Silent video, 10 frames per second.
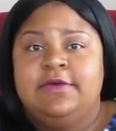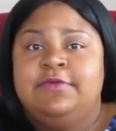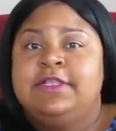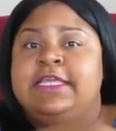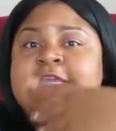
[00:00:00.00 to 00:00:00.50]

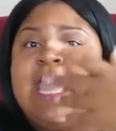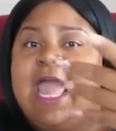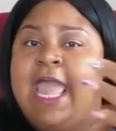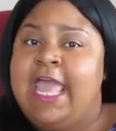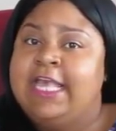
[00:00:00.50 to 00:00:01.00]
when he
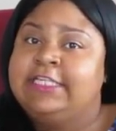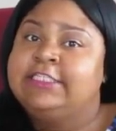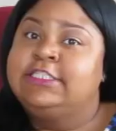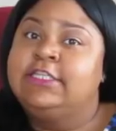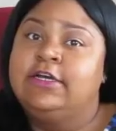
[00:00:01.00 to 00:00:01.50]

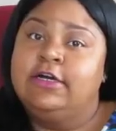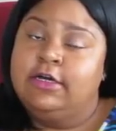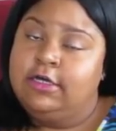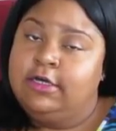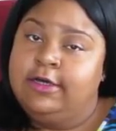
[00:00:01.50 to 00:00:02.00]
cast
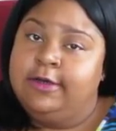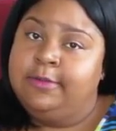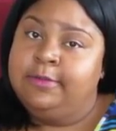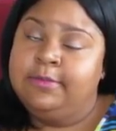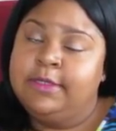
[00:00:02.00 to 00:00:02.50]

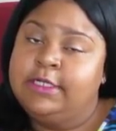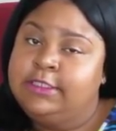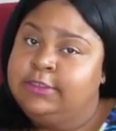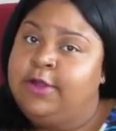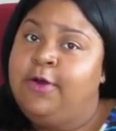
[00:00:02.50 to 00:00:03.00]
a
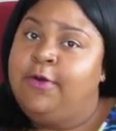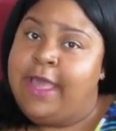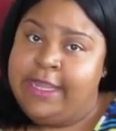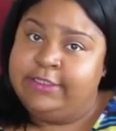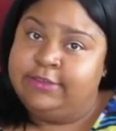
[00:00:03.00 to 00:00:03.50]
little
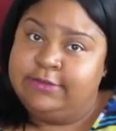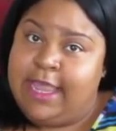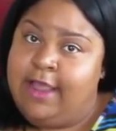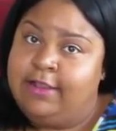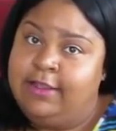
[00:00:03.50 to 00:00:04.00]
old angel
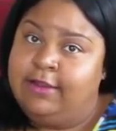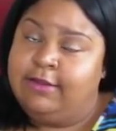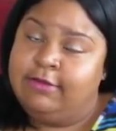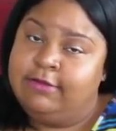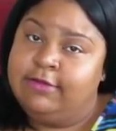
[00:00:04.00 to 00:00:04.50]
down
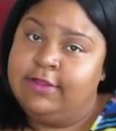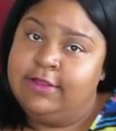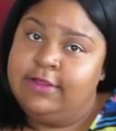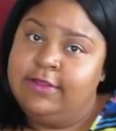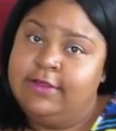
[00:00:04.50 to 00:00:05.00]
here
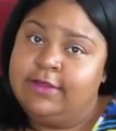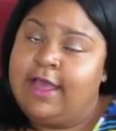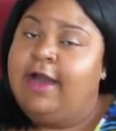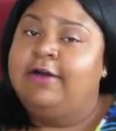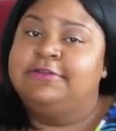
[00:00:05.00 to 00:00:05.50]

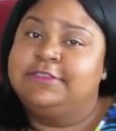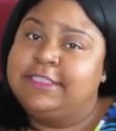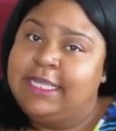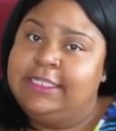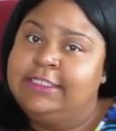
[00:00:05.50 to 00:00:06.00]
called
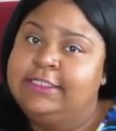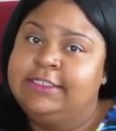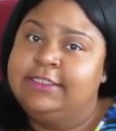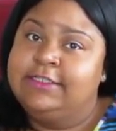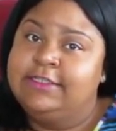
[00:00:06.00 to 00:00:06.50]
Satan,